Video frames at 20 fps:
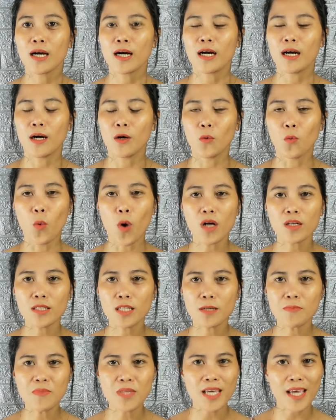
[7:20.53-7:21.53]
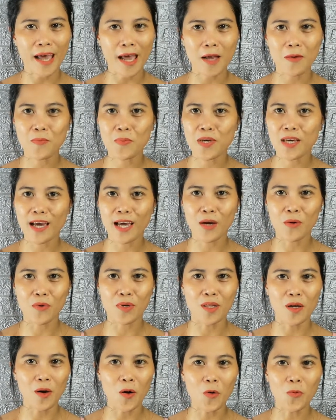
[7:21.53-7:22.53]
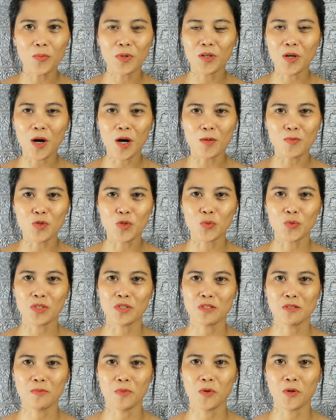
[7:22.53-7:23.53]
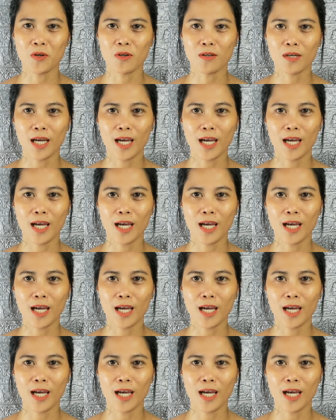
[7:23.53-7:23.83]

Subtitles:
welcome the APA with open arms once more,